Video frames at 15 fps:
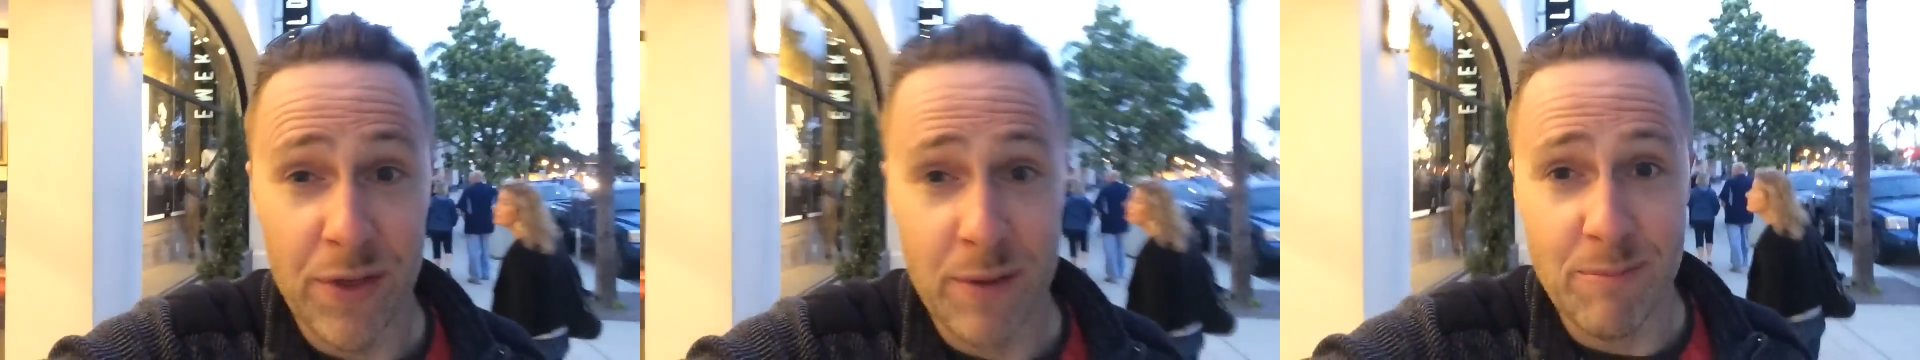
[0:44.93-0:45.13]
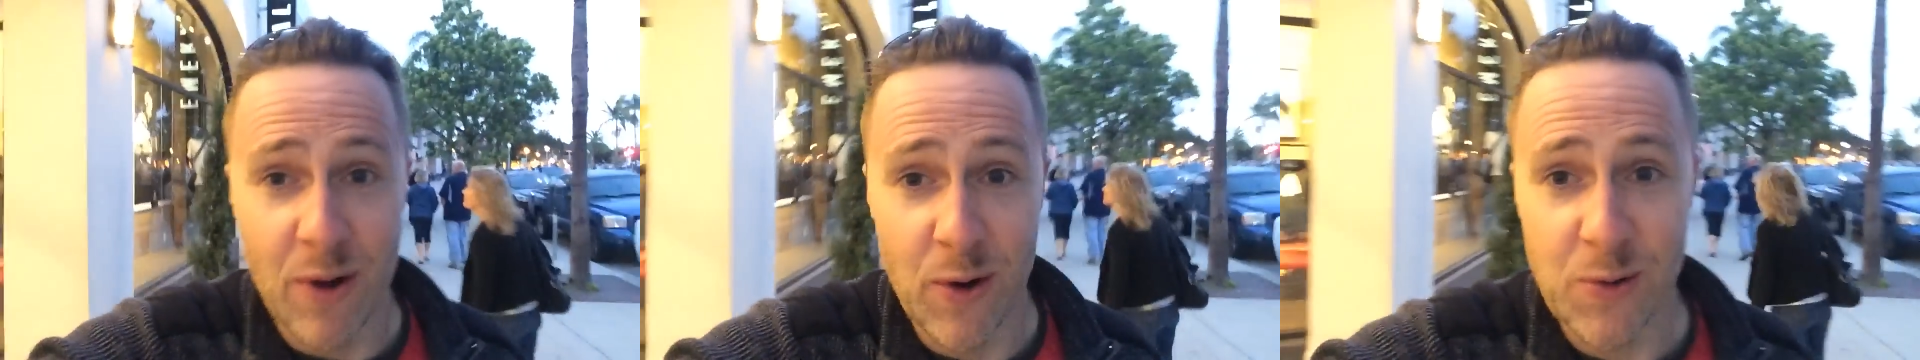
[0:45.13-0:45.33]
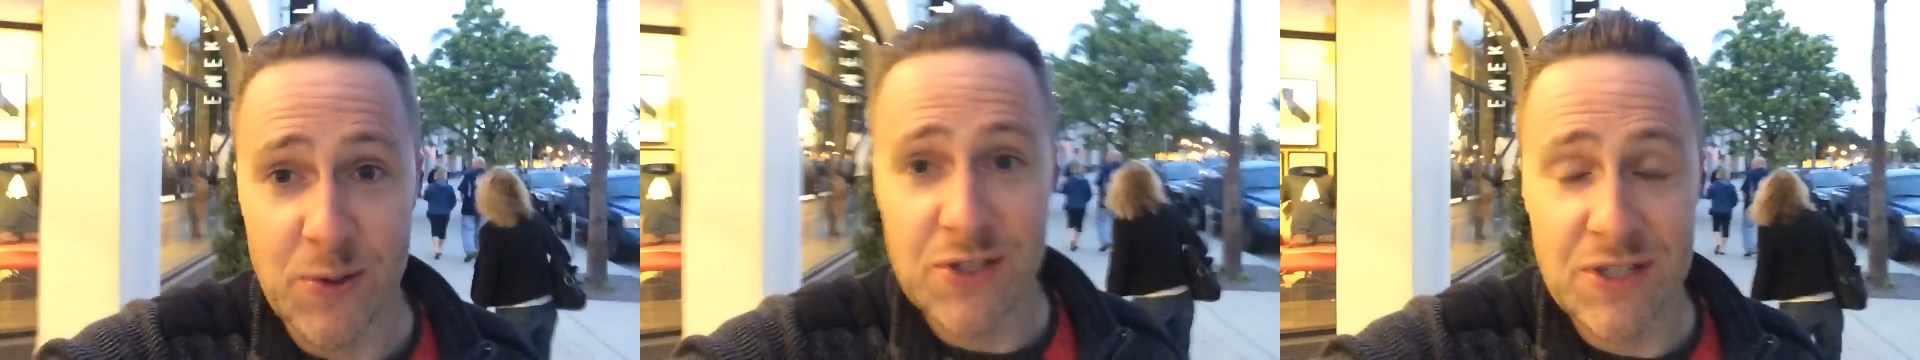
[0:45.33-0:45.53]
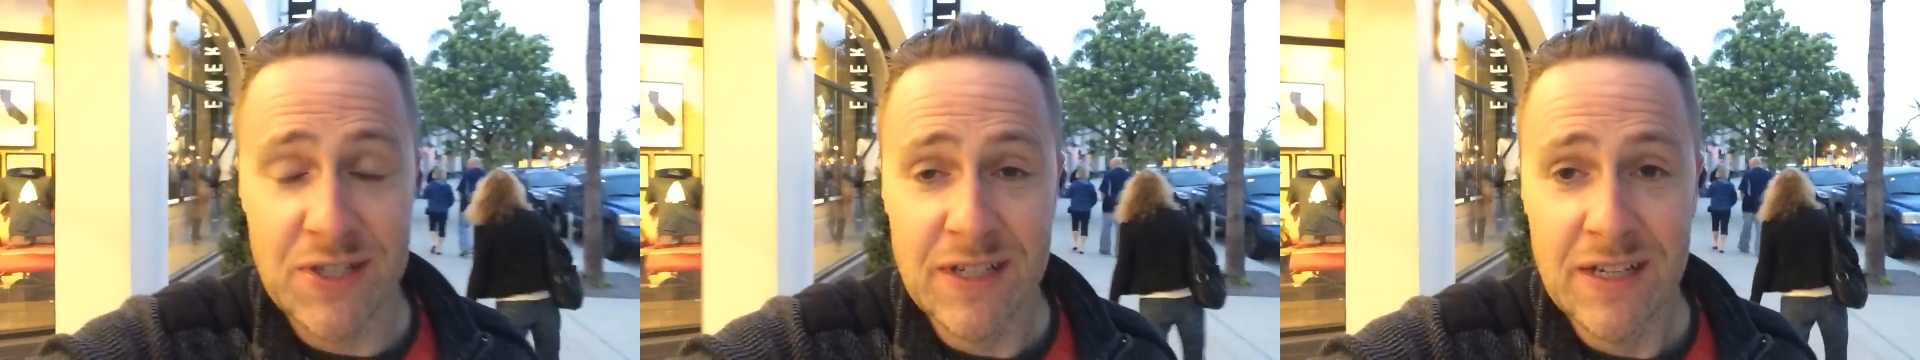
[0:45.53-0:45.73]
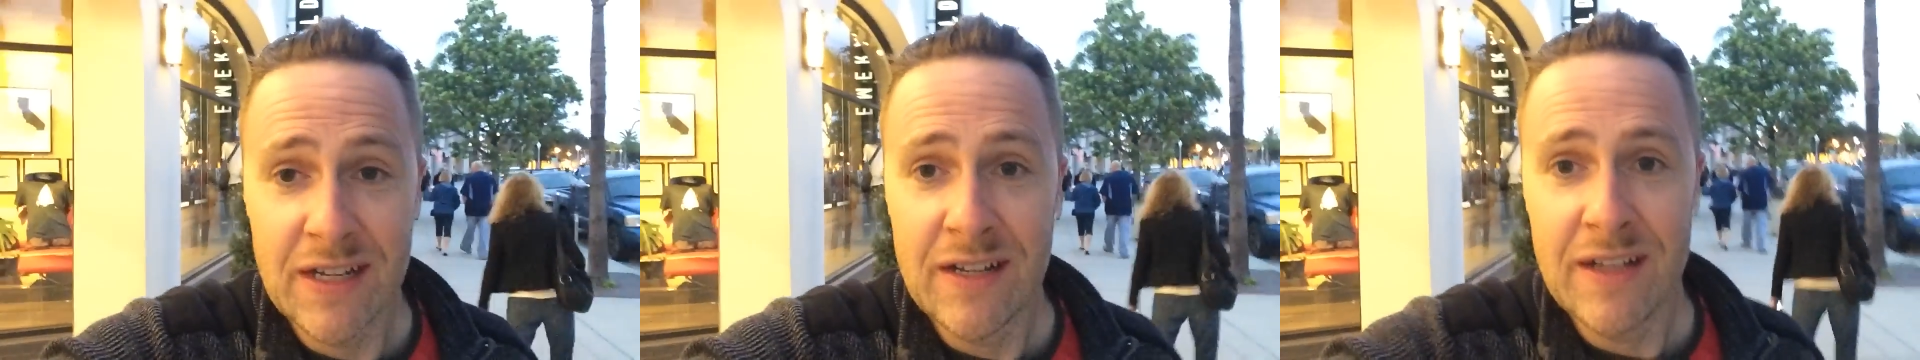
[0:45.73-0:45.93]
than most,
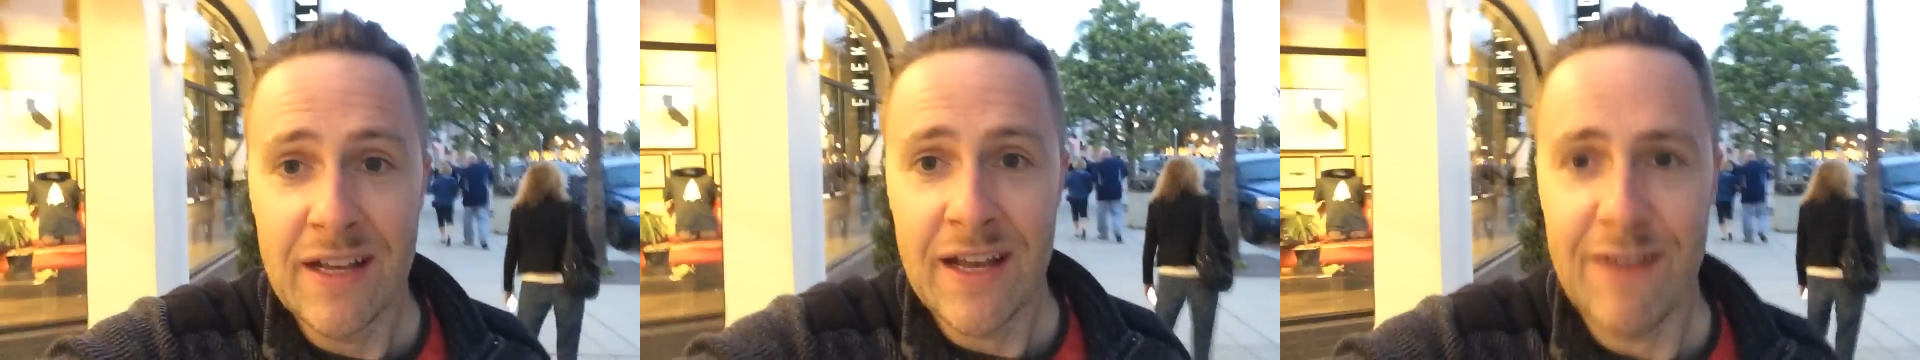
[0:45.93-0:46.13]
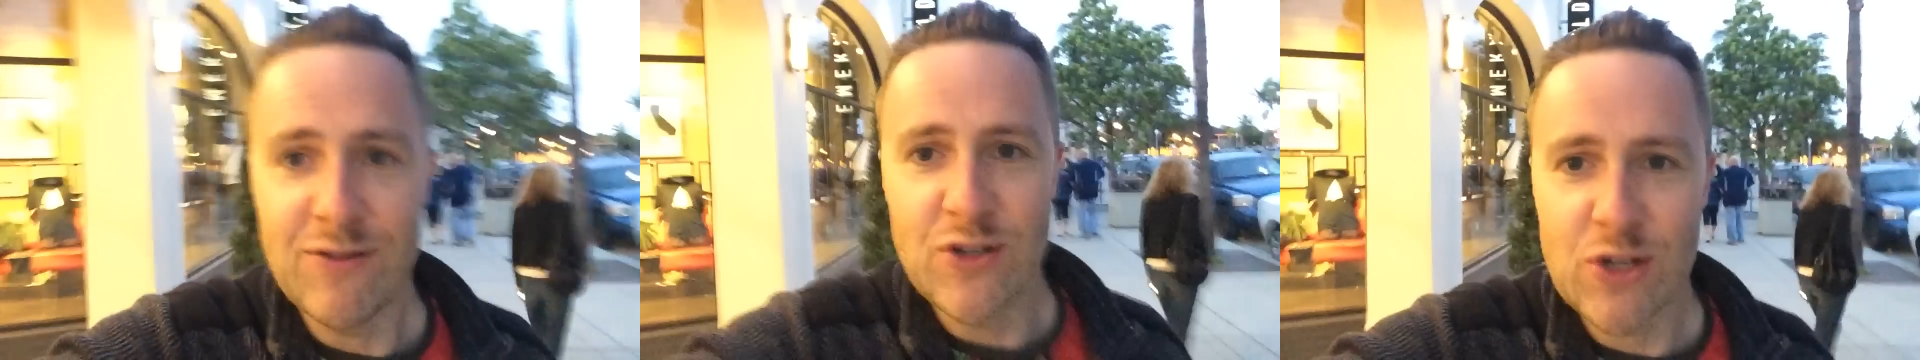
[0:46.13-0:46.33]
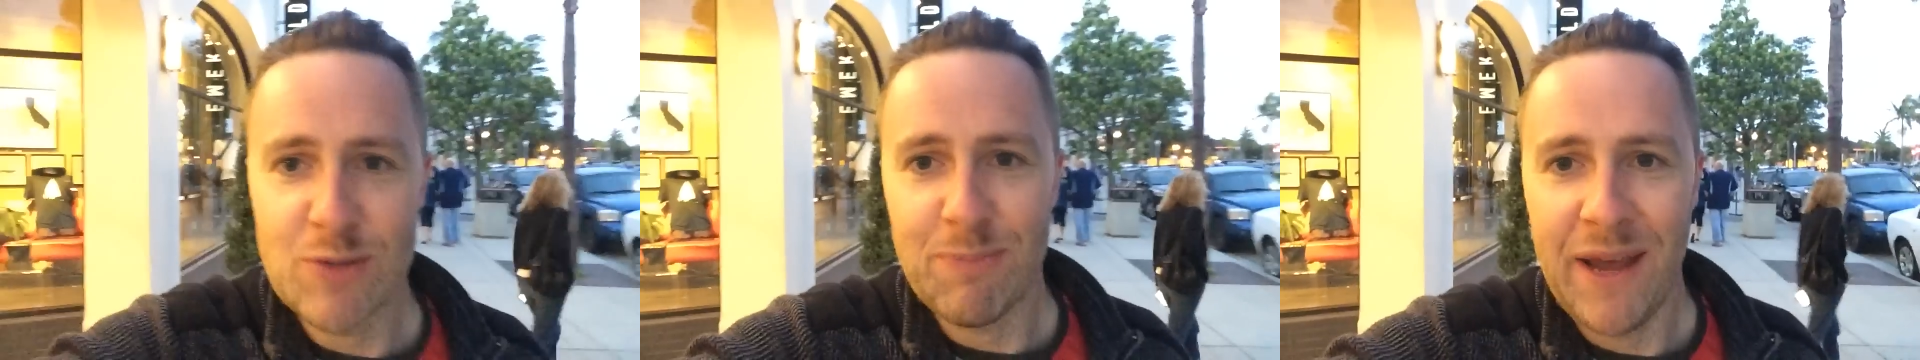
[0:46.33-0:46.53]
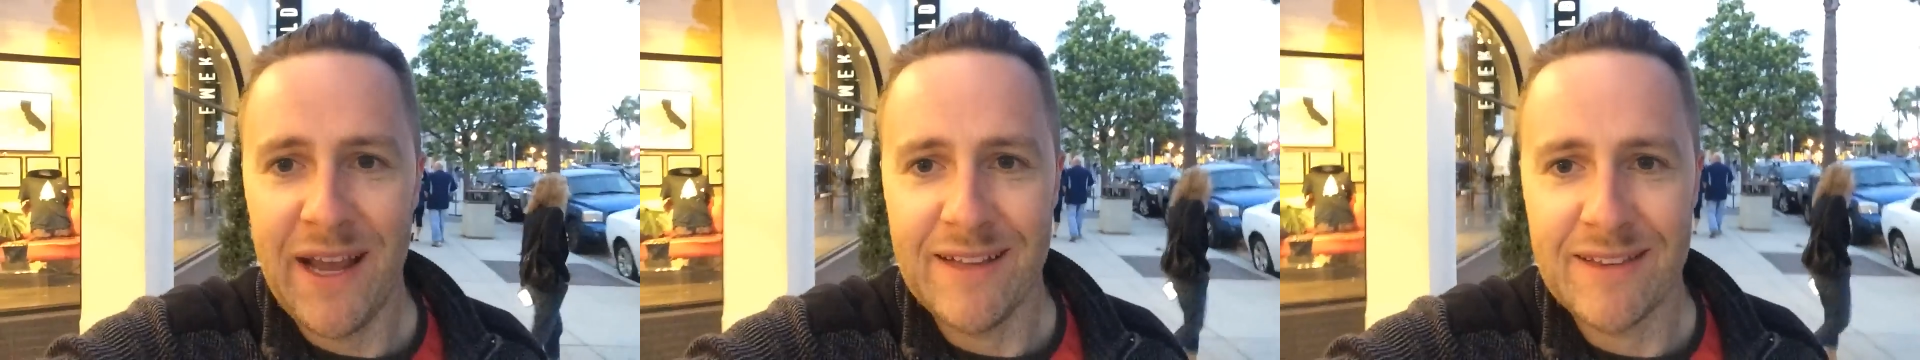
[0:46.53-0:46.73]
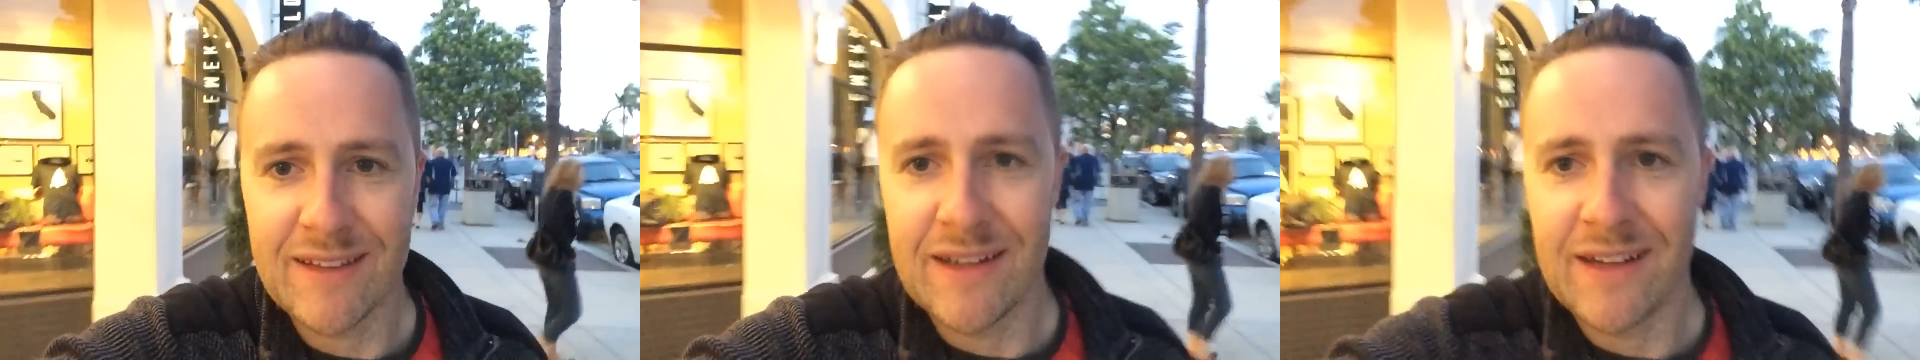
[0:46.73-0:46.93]
have just
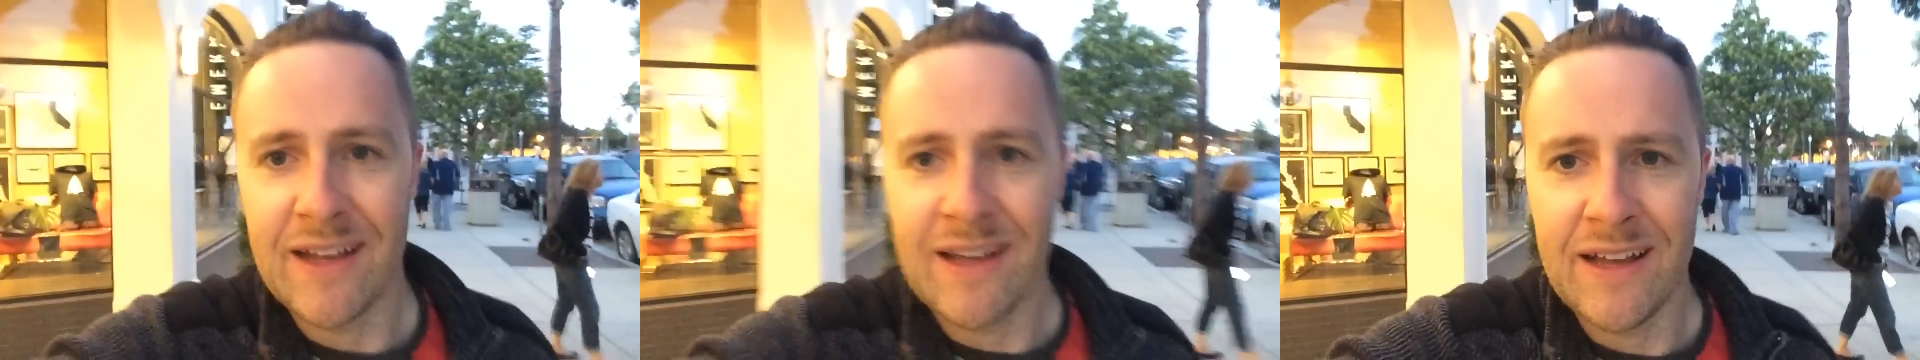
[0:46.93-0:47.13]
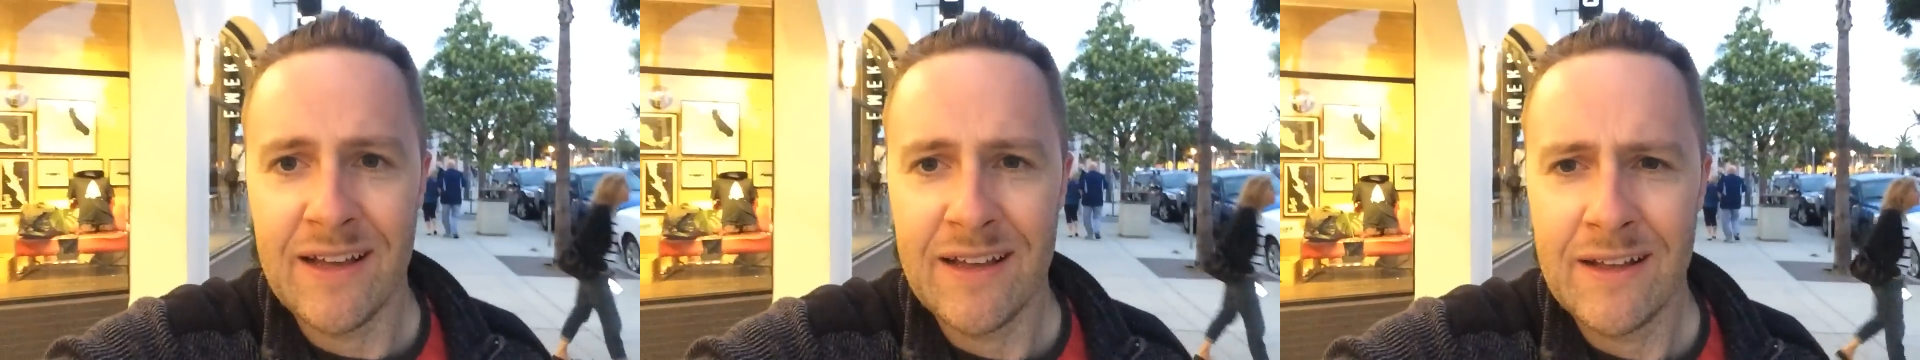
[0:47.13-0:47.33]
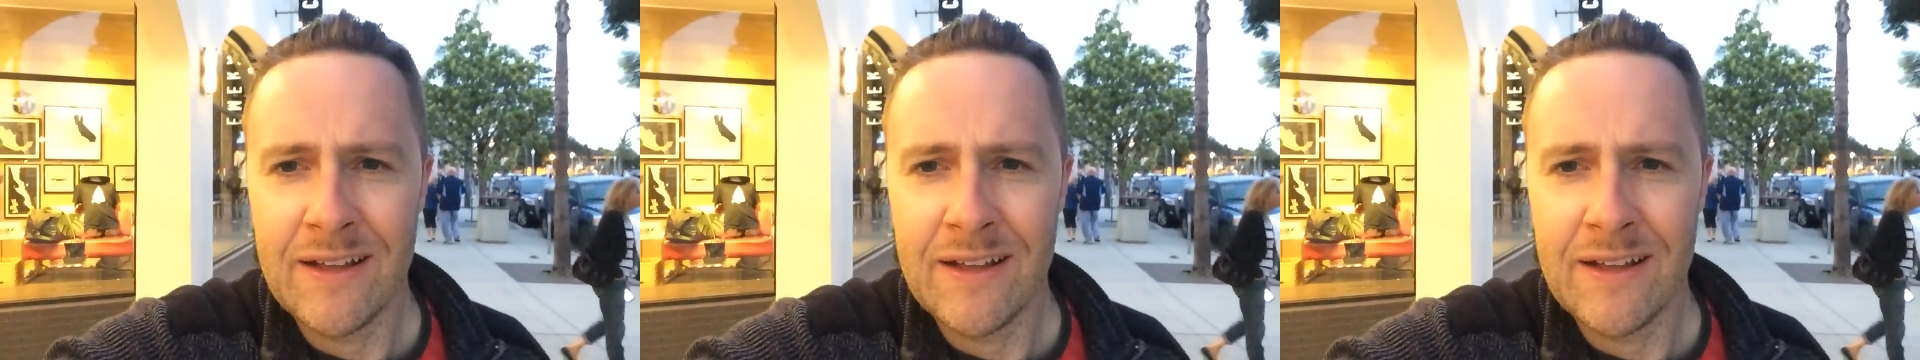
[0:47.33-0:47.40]
painted a.